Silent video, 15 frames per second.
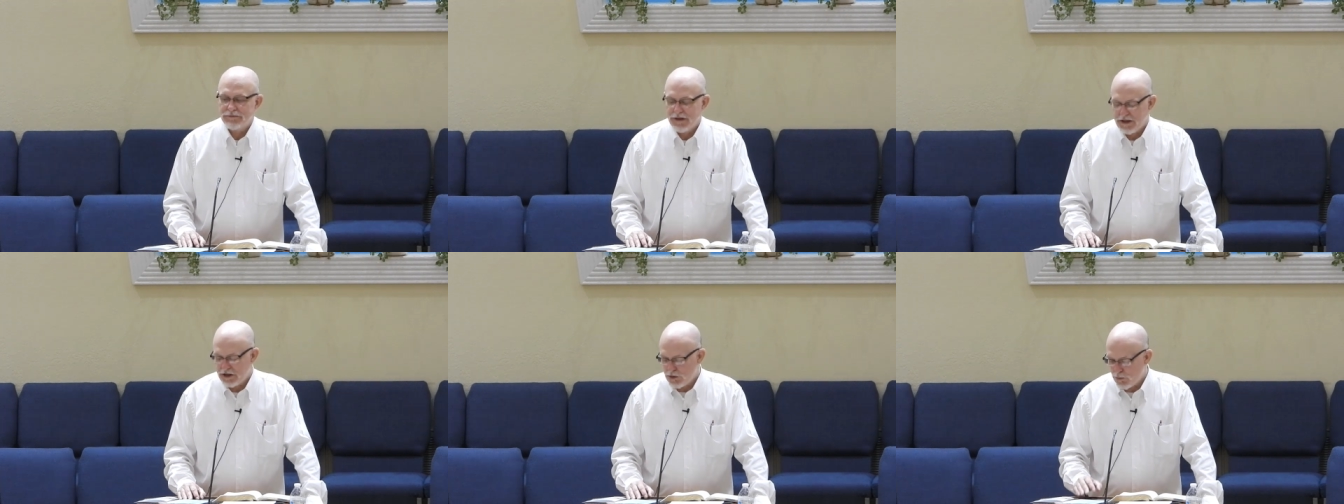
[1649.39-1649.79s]

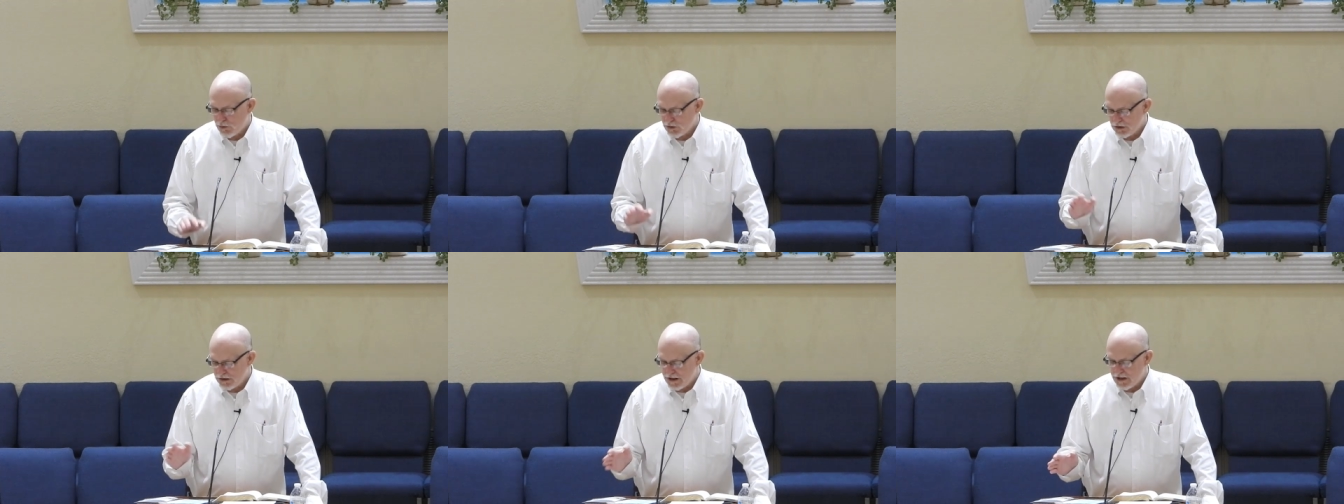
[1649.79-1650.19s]
and you
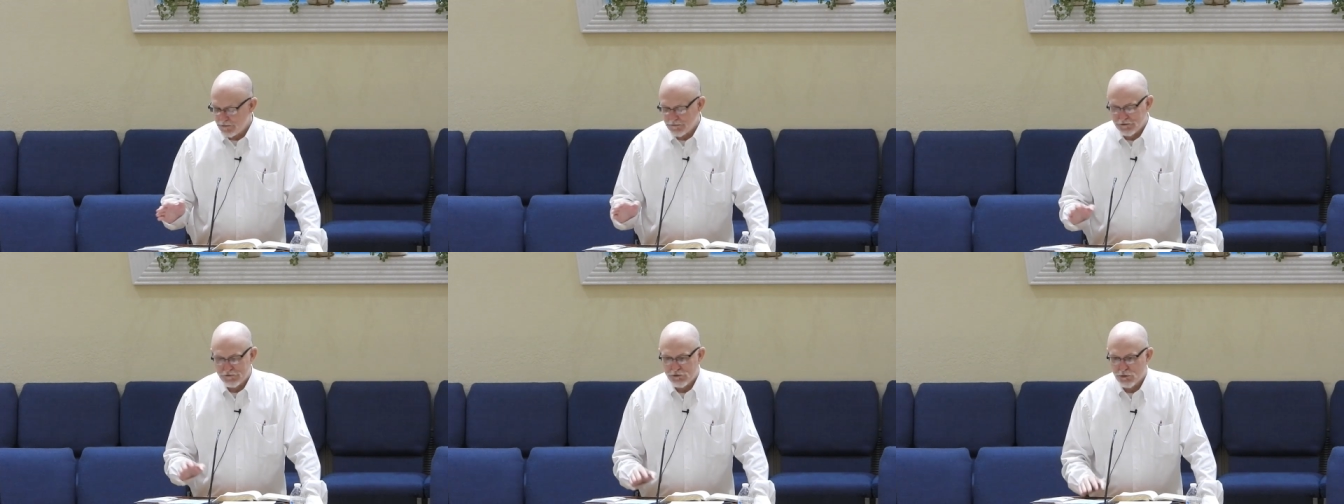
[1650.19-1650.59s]
want to lay
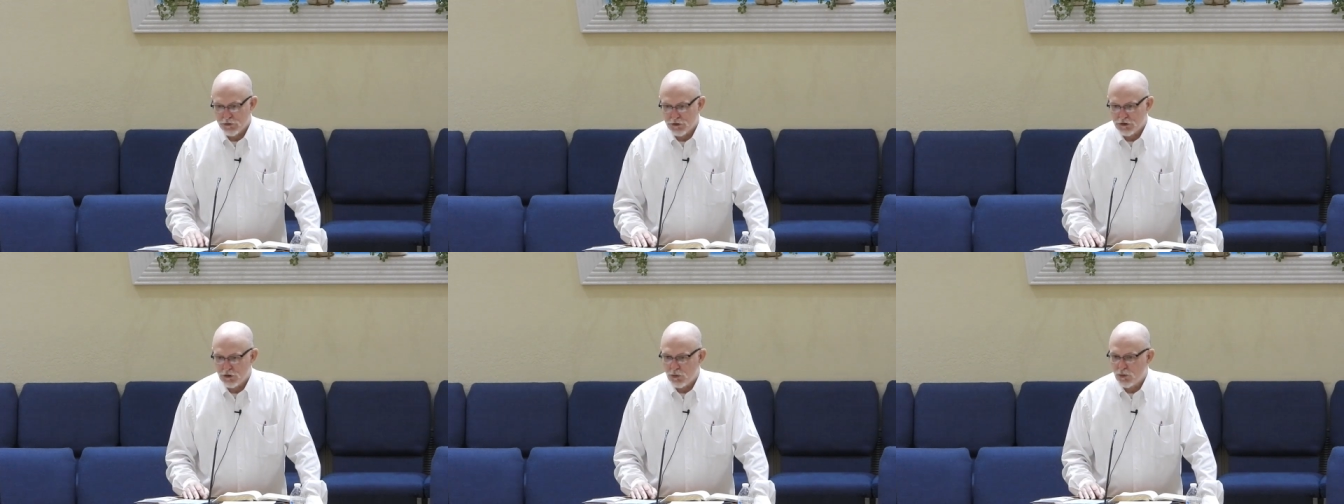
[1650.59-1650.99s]
it before
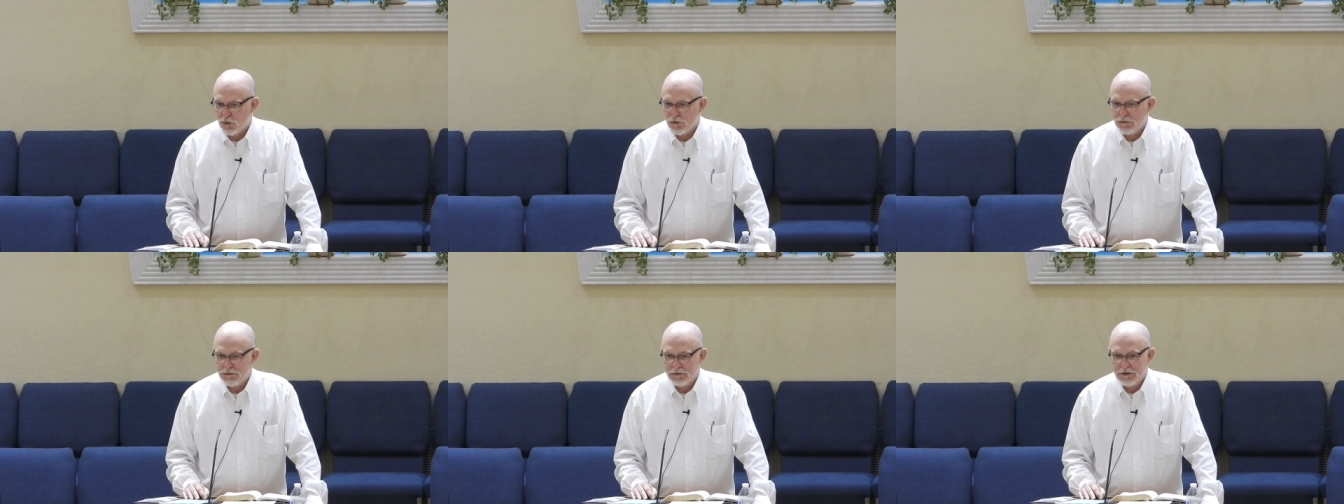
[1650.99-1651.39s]
the
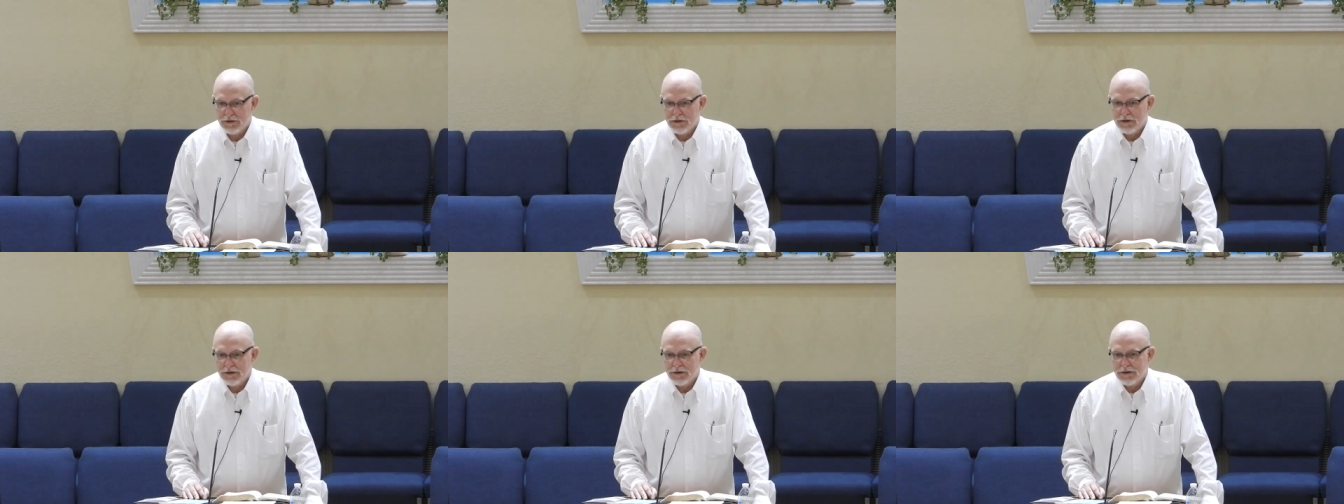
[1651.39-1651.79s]
Lord
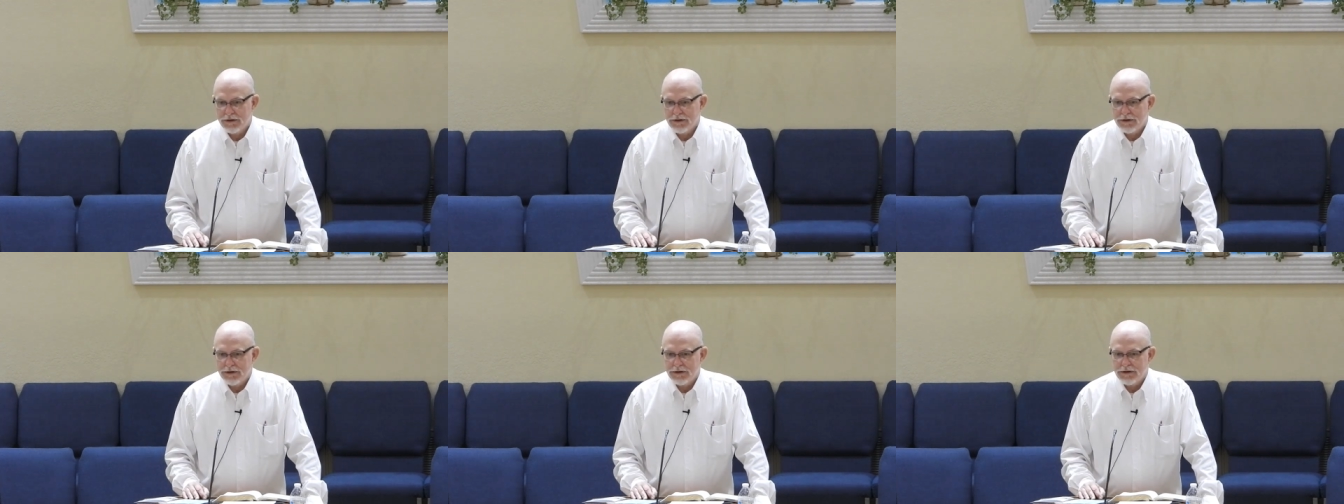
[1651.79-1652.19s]

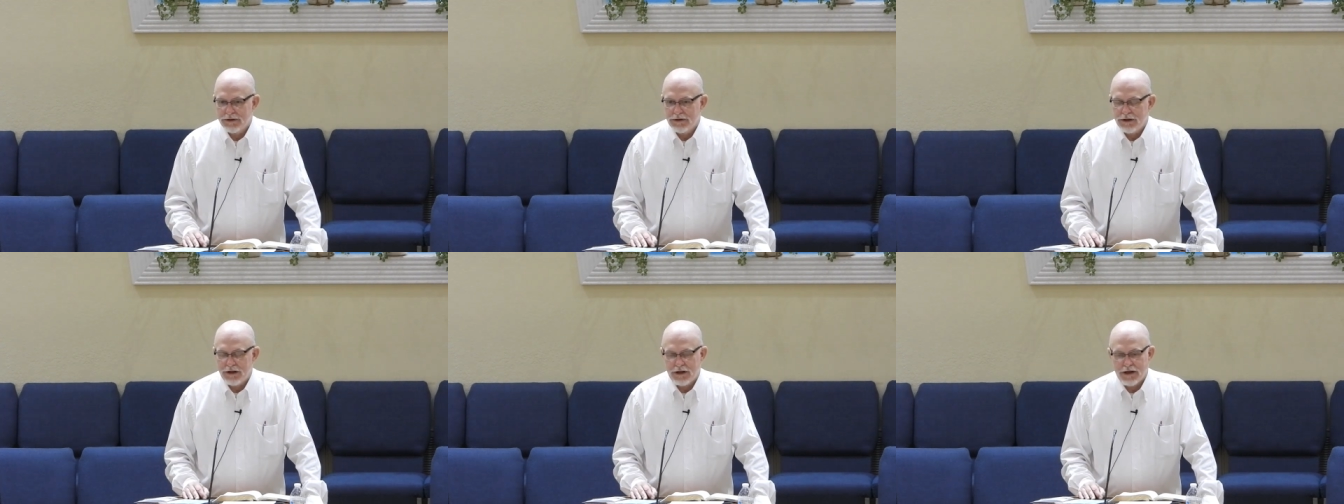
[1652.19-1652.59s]

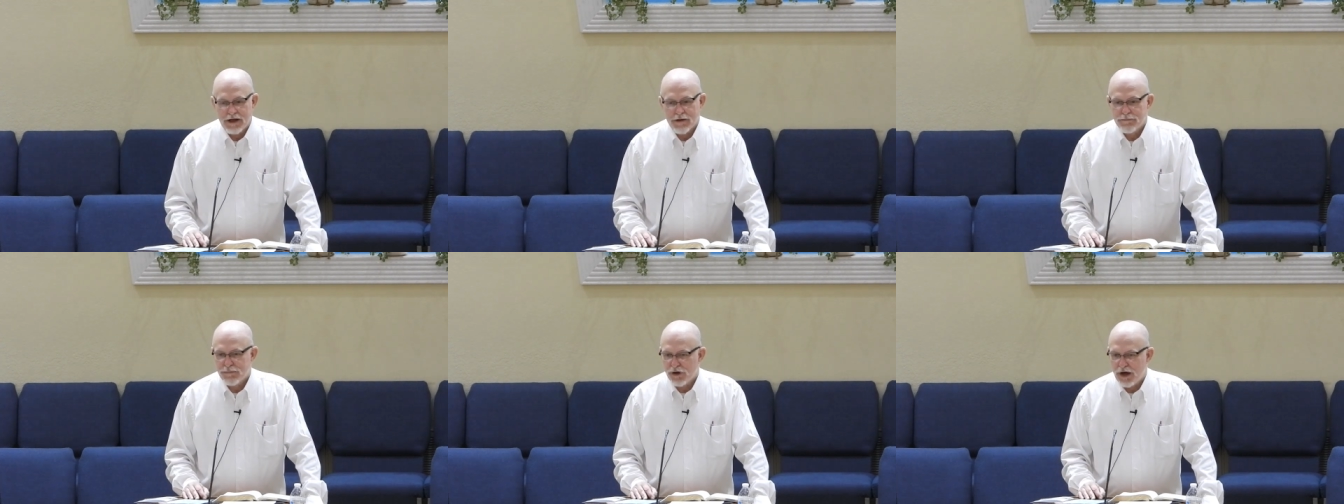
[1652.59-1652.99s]
uh,
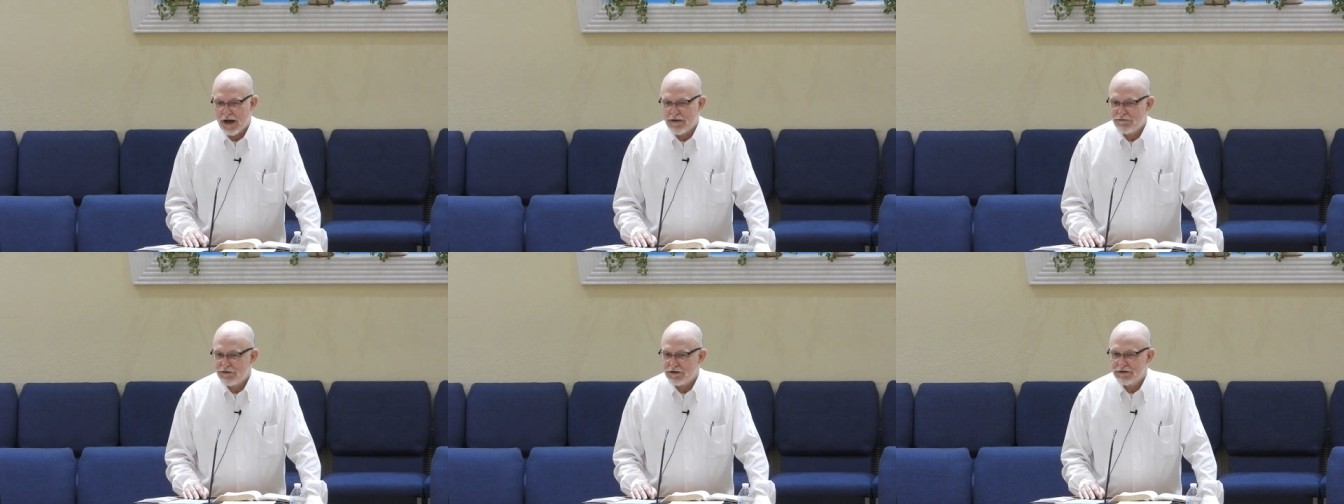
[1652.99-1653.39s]
in
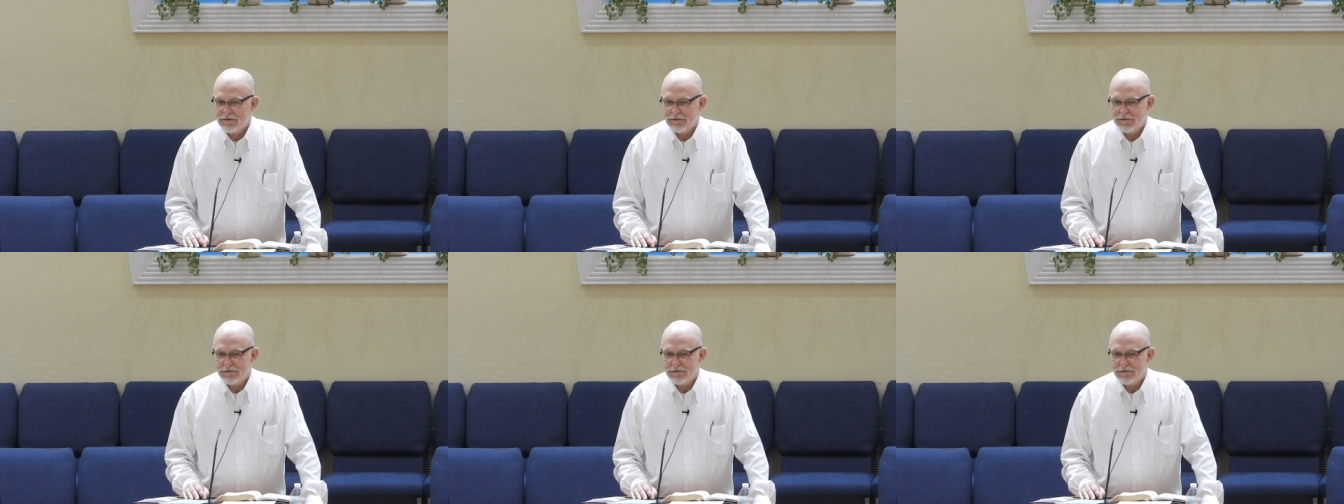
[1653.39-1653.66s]
private,